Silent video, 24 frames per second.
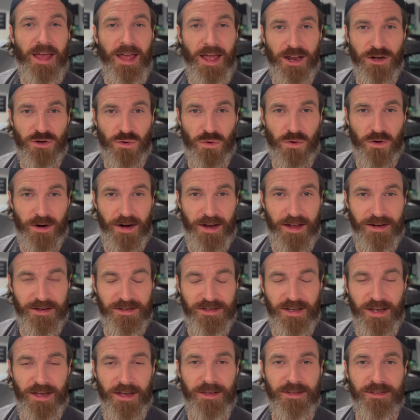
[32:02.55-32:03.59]
and or
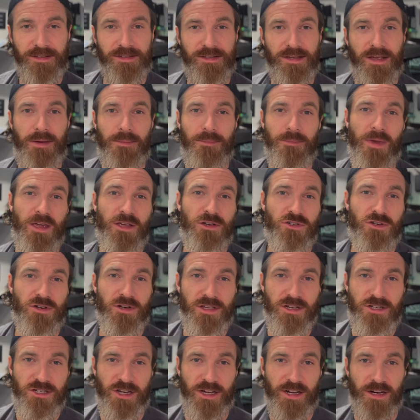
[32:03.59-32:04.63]
intakes, make sure
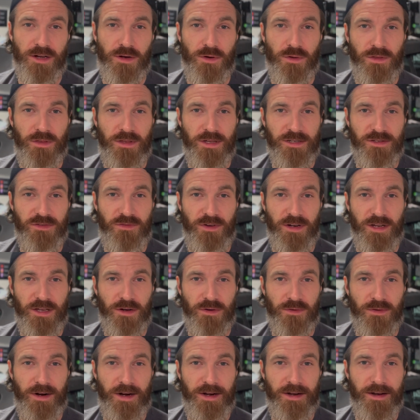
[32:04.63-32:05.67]
you check out this
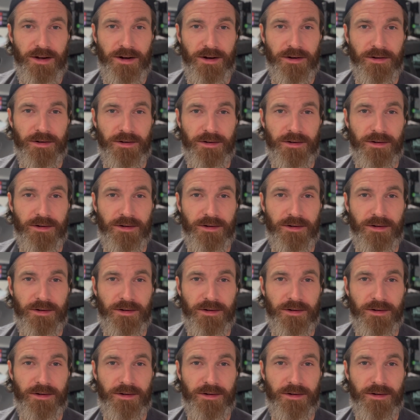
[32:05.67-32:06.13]
video right here.